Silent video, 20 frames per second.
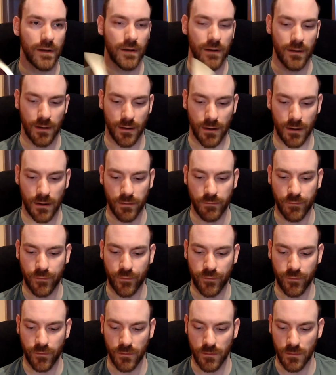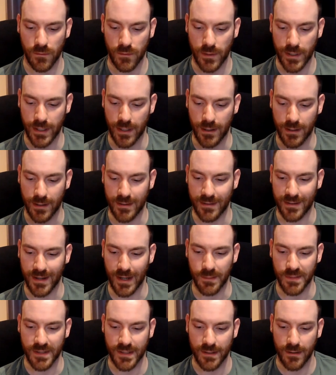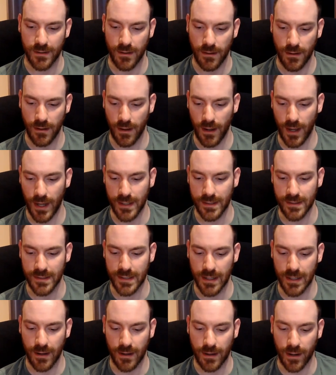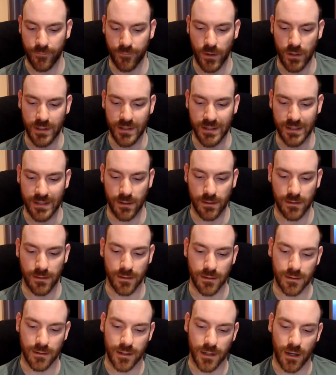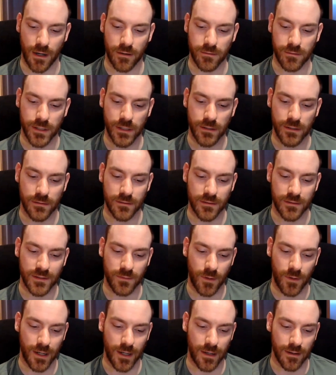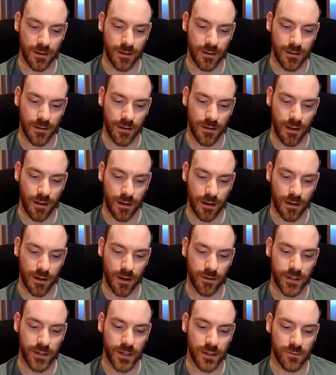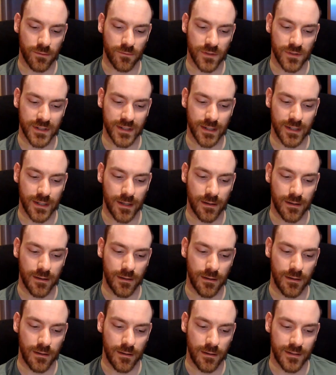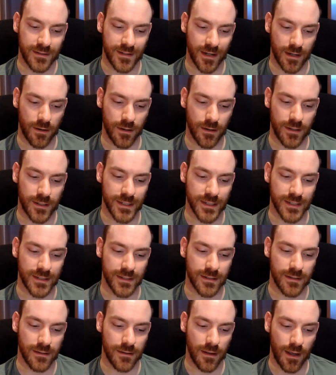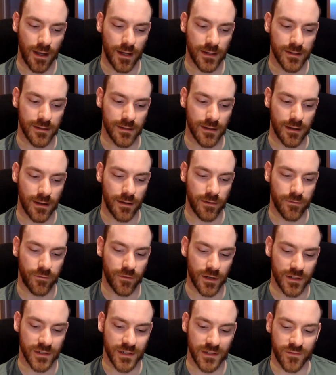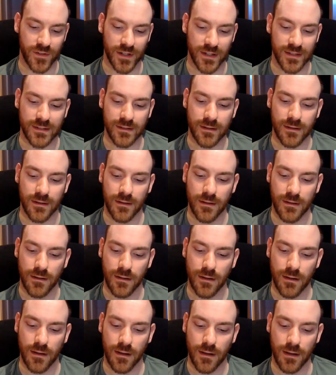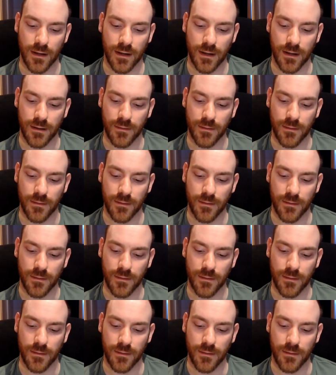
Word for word: of the archetypes and uh, they focus on carl jung's work carl jung was a psychologist and a philosophist uh,